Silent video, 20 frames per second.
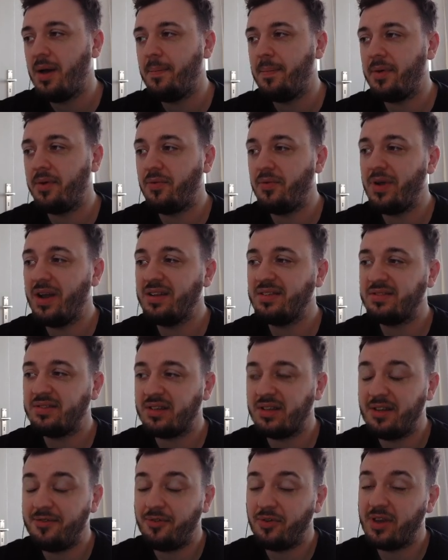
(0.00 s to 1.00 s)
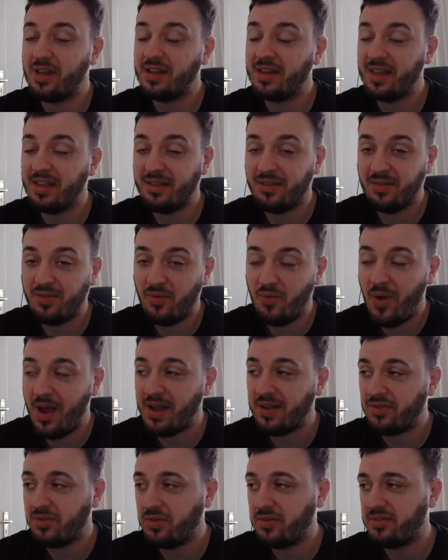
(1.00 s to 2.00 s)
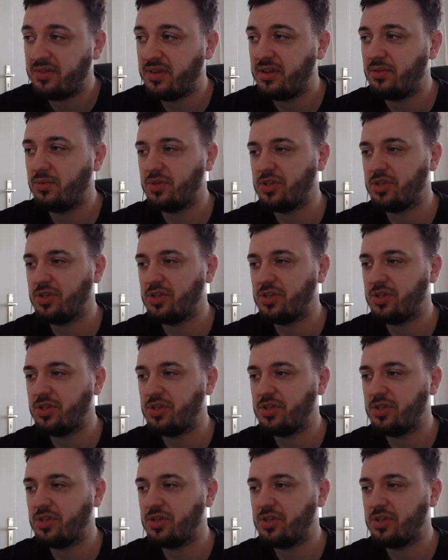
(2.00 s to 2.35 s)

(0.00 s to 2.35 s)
but realistically, if you could get rank 13,